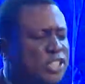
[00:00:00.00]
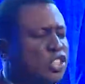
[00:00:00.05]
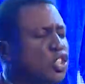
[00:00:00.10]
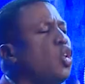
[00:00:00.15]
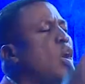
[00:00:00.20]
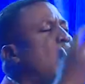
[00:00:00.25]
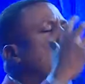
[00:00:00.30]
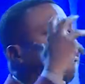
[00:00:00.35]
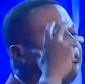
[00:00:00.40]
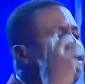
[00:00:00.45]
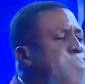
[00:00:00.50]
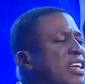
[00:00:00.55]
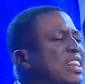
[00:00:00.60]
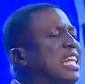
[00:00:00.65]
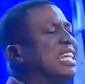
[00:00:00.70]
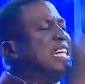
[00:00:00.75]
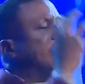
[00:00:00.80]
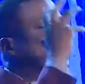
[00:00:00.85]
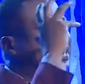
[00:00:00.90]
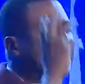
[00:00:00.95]
are so afraid
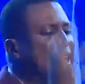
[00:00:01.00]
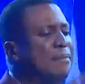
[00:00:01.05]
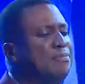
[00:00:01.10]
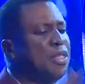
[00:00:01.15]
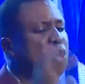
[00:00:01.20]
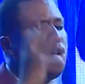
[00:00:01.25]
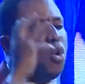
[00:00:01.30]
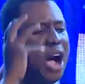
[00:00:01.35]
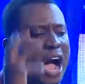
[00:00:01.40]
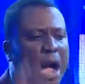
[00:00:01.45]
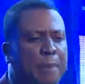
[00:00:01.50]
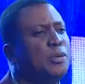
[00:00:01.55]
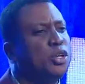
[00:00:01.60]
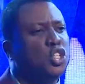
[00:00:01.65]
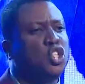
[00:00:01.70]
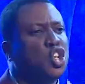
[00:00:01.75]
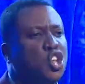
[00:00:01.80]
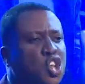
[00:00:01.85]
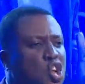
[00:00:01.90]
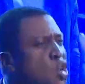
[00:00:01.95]
that the same thing will
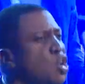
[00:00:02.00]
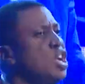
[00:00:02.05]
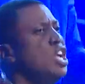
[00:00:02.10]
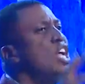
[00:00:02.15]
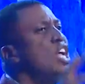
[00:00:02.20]
happen to you.